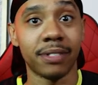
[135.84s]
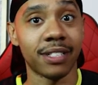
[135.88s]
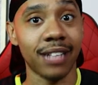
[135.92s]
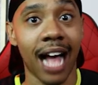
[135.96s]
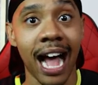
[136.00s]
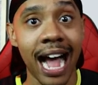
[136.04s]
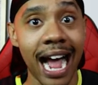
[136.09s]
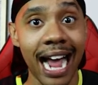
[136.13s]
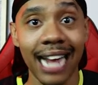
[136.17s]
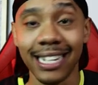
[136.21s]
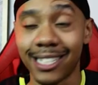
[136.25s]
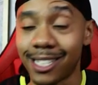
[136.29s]

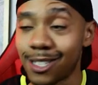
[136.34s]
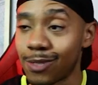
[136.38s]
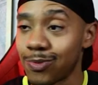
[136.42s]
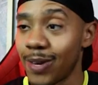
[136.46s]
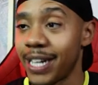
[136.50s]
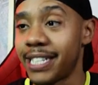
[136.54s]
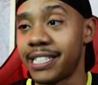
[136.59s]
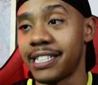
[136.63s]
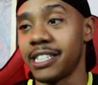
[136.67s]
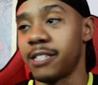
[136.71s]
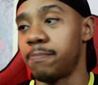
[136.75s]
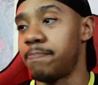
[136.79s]
sides,
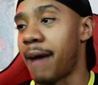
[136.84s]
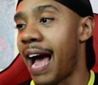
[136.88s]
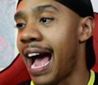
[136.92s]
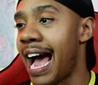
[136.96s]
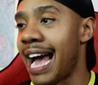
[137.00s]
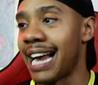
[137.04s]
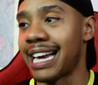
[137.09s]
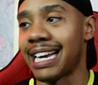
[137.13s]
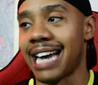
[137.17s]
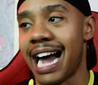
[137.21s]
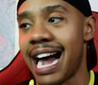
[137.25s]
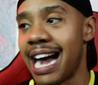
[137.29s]
switches
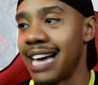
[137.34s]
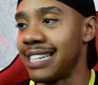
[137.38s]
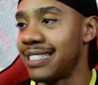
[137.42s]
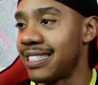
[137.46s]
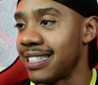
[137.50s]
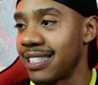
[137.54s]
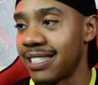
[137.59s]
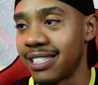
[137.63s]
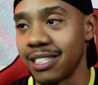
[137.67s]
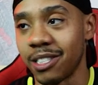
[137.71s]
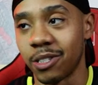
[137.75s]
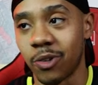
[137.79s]
back. Guys,
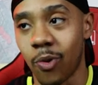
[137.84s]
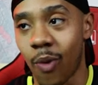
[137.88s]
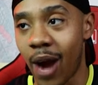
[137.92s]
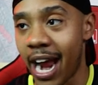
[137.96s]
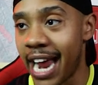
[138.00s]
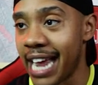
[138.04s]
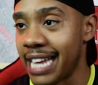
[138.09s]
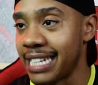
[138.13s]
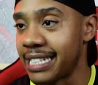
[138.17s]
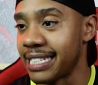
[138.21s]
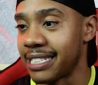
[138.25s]
this is great.